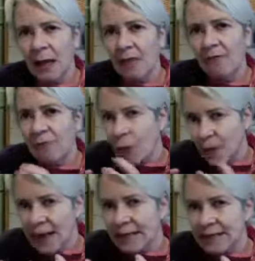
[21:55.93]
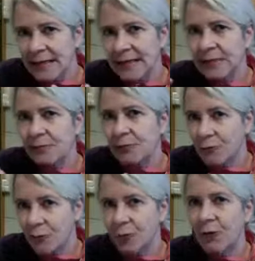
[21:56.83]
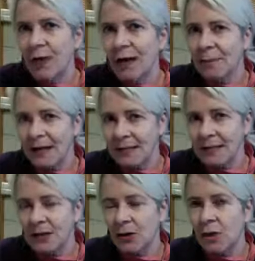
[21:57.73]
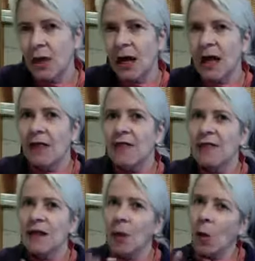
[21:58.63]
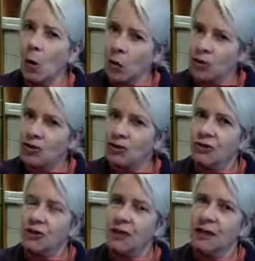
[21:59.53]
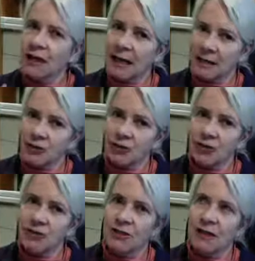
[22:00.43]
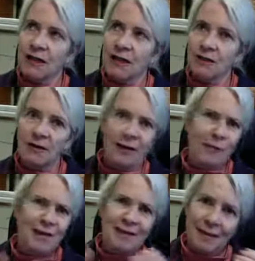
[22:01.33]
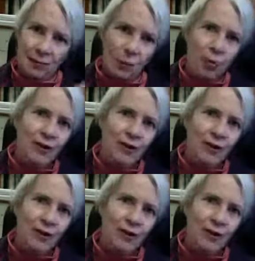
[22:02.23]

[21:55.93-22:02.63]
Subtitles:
forays into Peru and Mexico. The older collectors, I don't mean that they're old